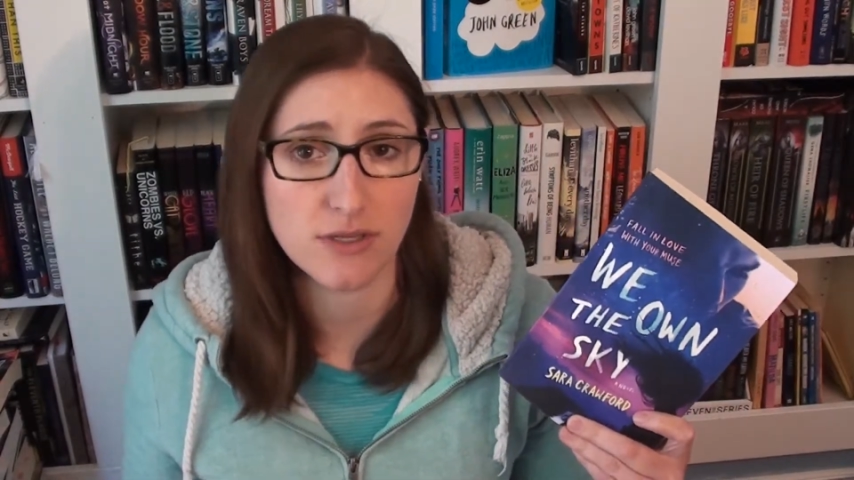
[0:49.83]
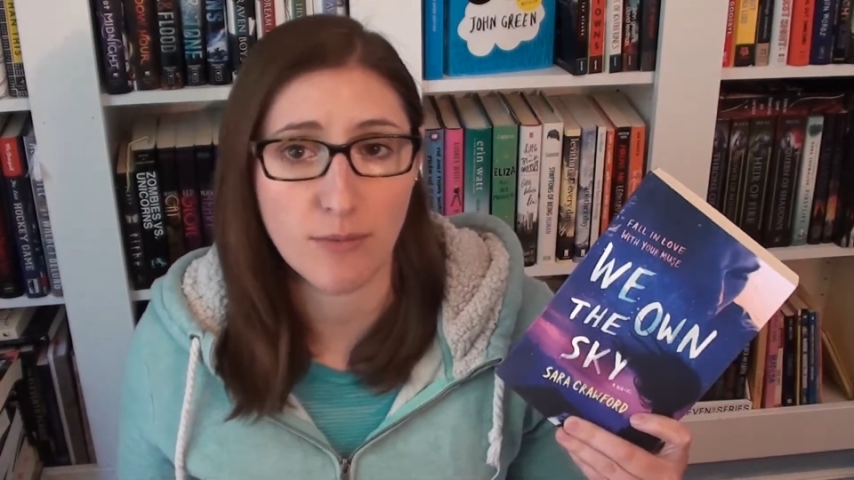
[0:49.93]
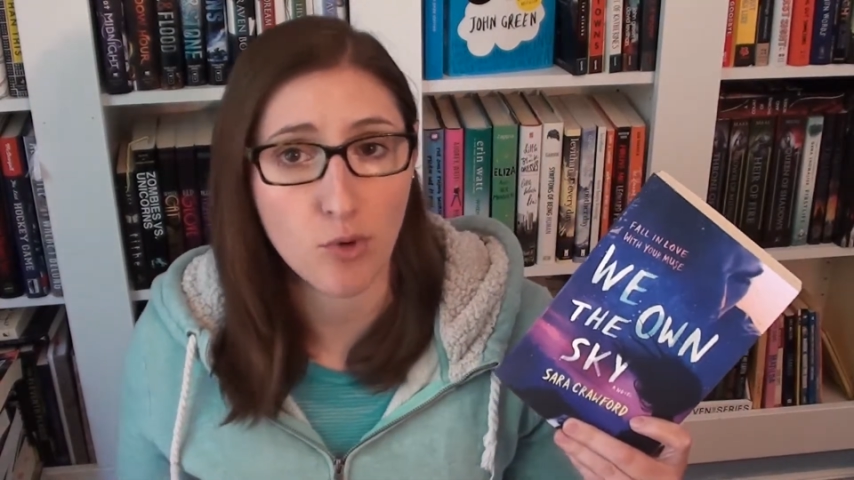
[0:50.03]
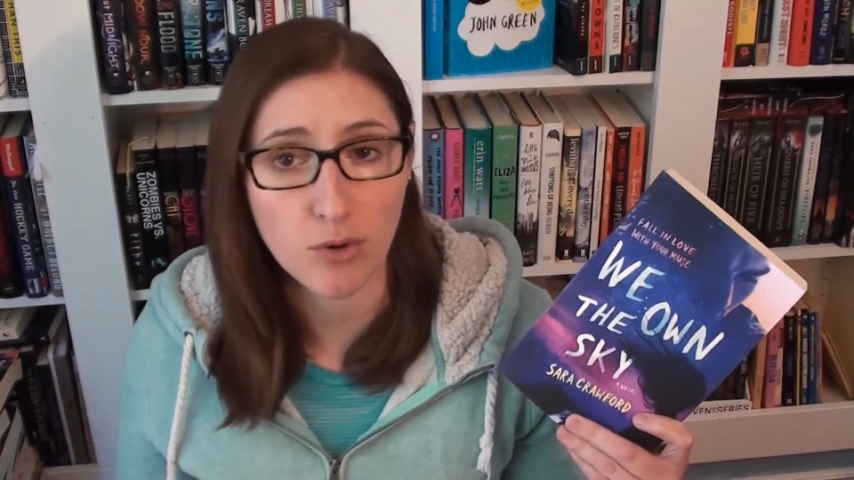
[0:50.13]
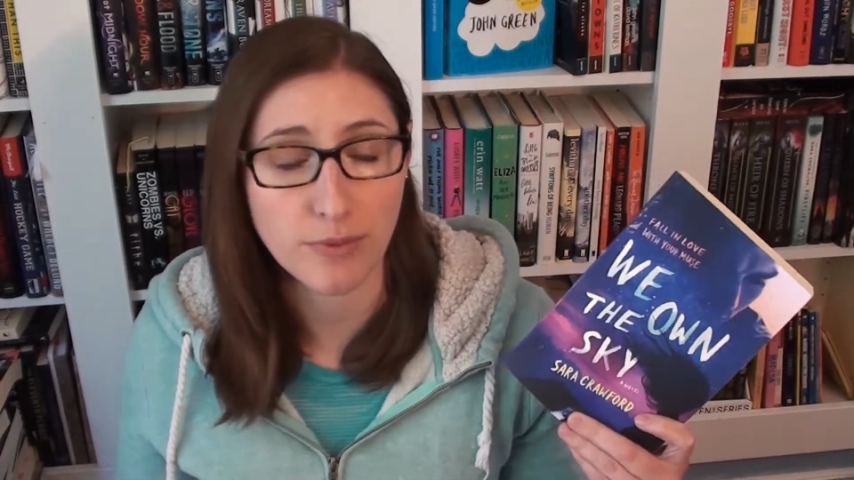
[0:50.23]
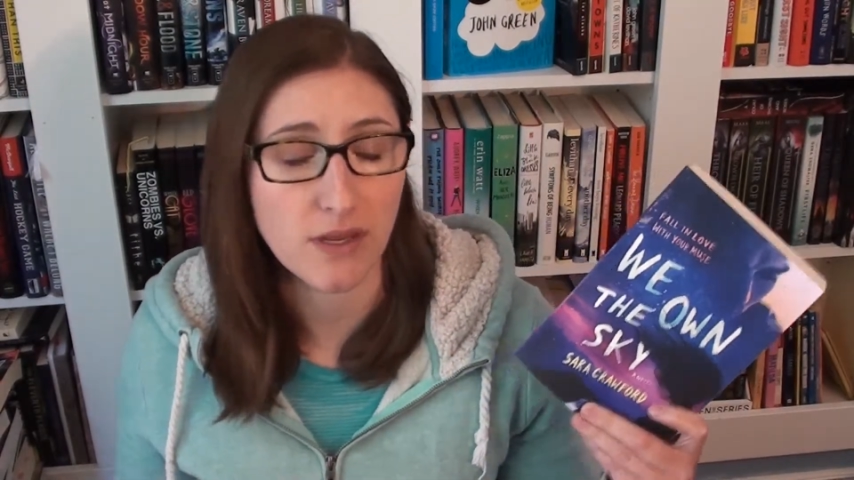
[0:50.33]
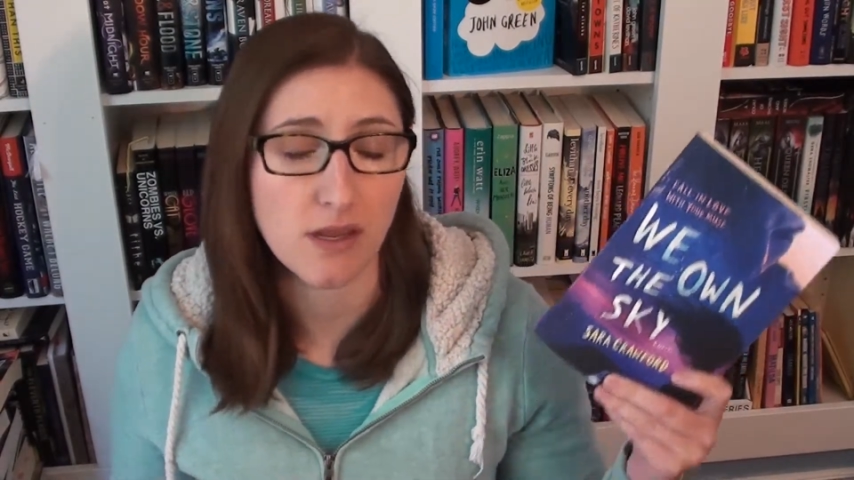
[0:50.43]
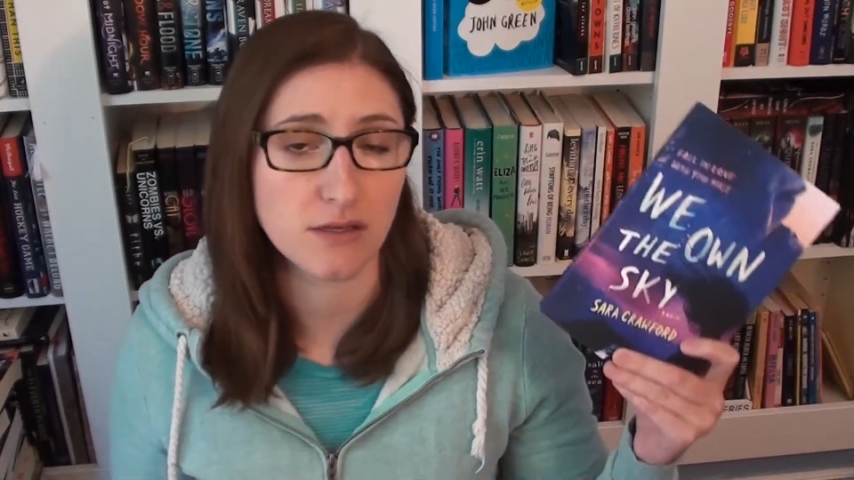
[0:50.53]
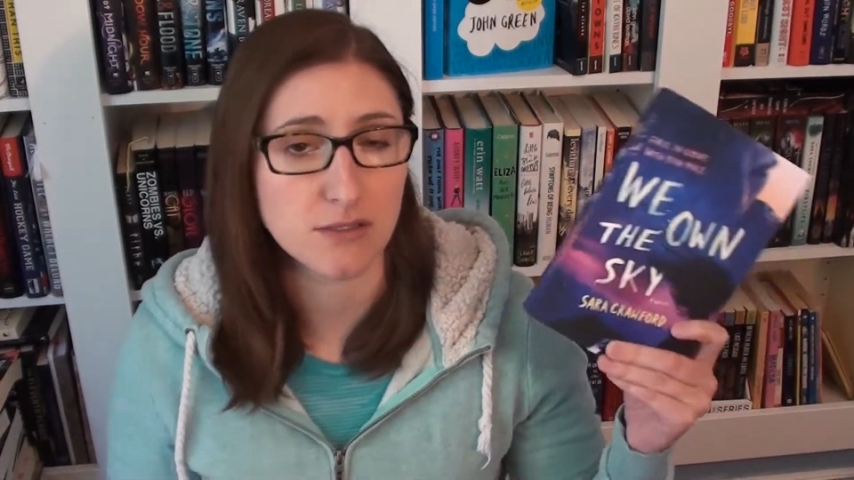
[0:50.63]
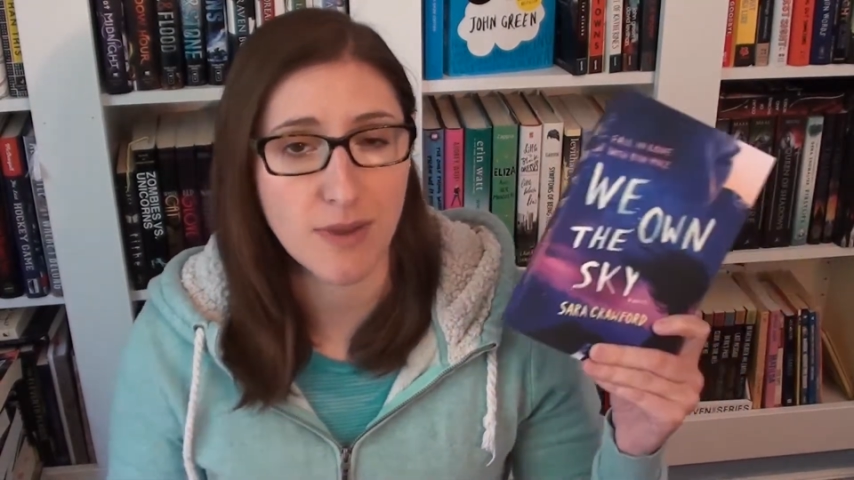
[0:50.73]
immortal
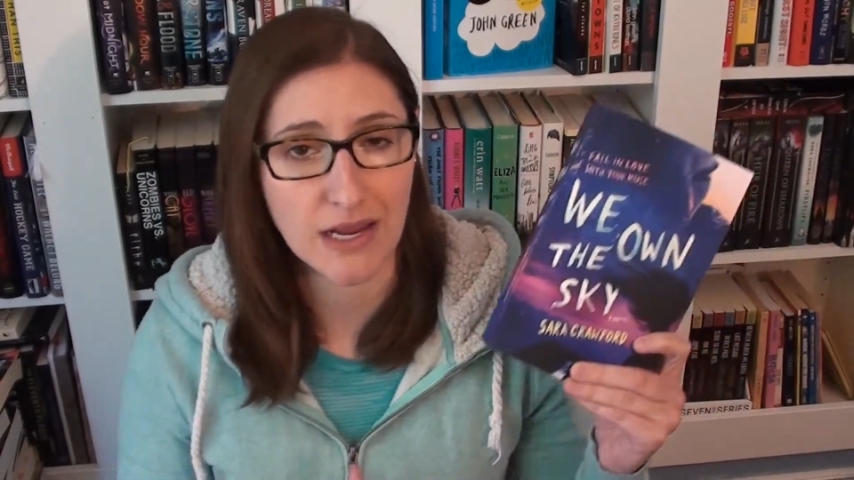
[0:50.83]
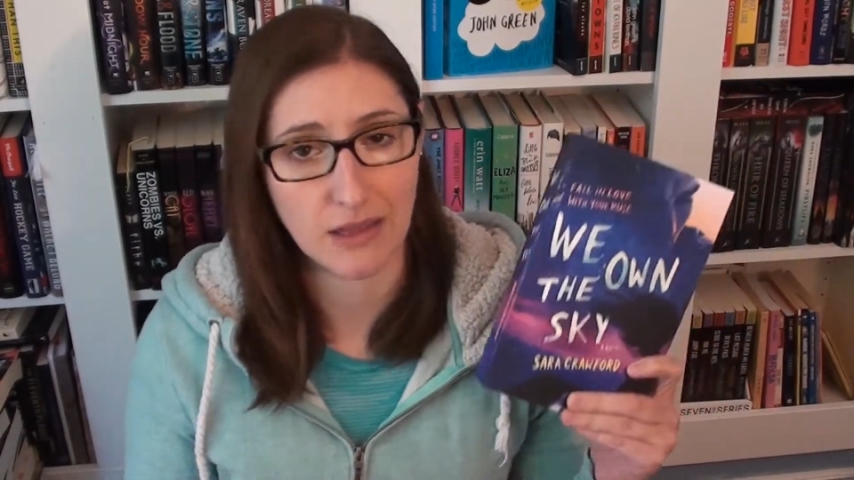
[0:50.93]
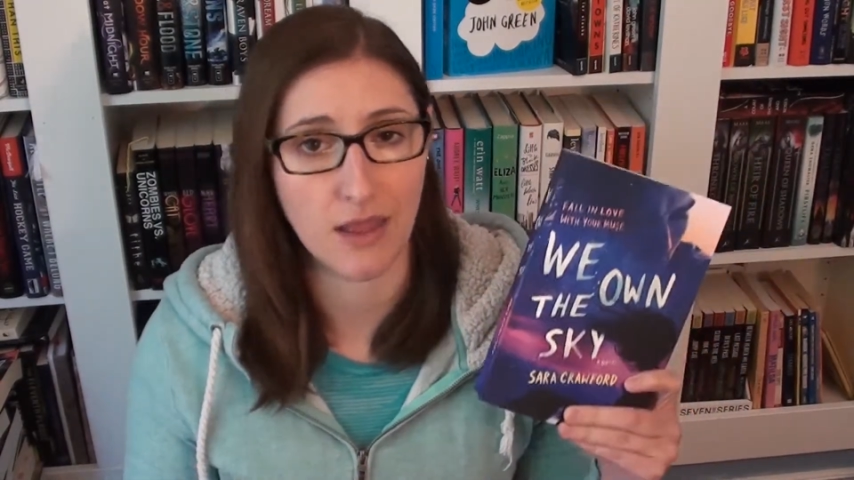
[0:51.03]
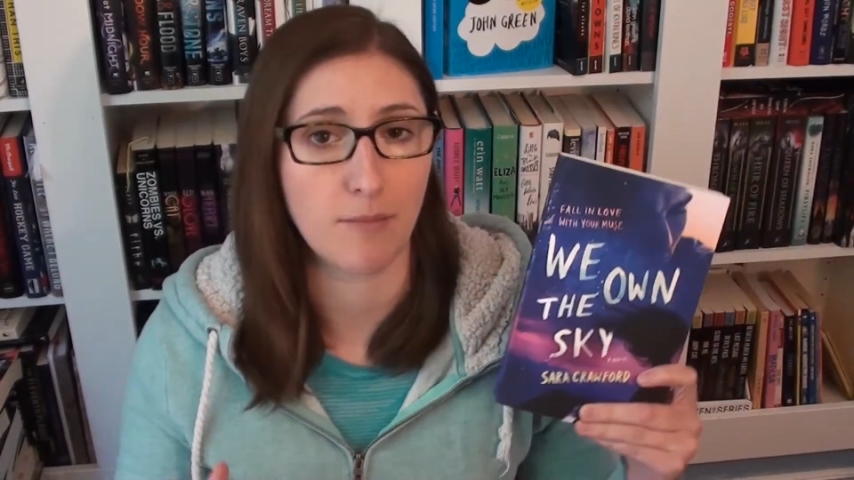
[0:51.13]
beings making